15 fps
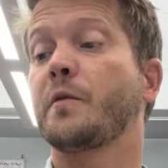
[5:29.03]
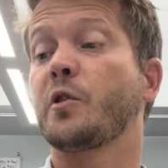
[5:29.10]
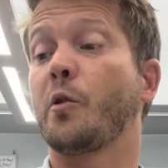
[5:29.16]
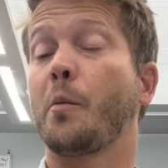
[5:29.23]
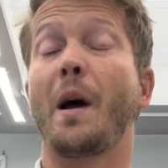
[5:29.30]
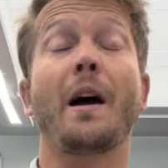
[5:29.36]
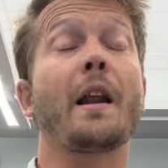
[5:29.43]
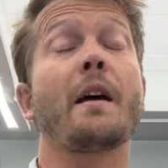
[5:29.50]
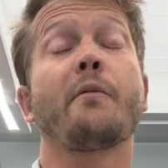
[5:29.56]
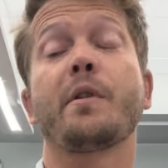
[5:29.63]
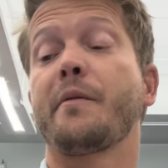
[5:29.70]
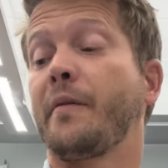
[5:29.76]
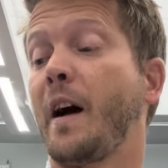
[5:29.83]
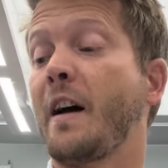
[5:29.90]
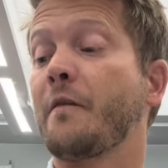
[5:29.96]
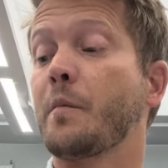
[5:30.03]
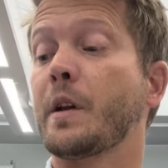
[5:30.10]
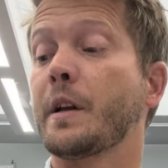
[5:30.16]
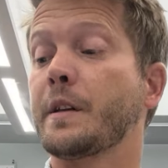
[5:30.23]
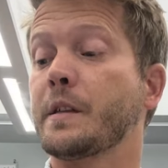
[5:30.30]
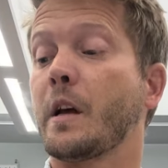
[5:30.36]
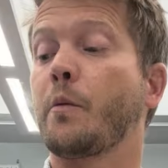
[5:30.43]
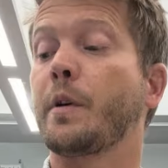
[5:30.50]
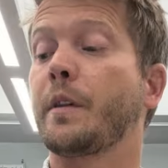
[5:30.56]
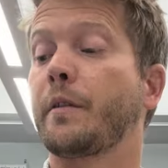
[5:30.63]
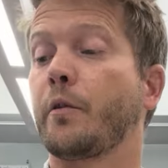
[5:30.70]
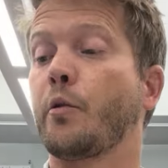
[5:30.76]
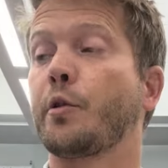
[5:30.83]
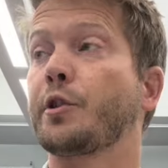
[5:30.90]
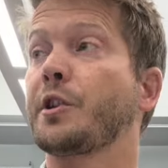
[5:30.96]
so about every 5 minutes I went
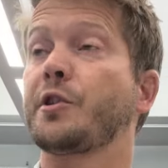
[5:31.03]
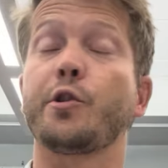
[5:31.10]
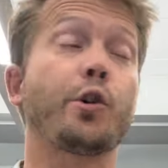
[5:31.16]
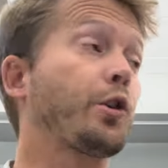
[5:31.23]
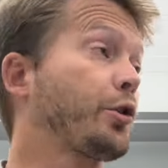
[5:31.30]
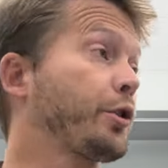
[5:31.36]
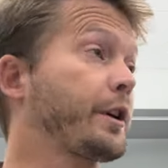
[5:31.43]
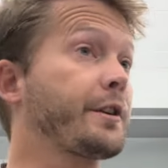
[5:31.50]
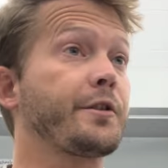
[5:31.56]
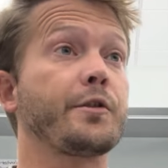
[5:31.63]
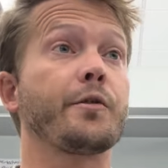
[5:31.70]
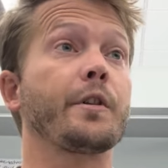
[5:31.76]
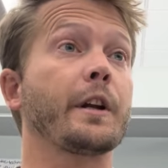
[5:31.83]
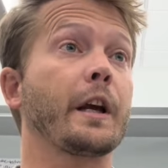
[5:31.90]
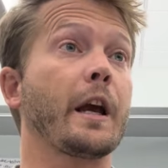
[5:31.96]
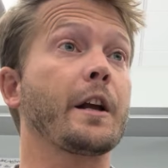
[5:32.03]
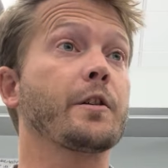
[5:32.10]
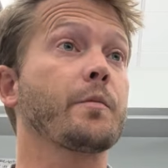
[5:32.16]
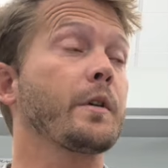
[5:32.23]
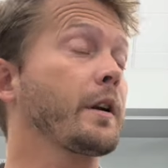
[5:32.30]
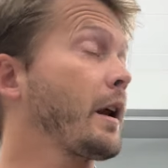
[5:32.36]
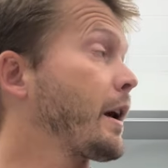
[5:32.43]
through and just took a look at student engagement.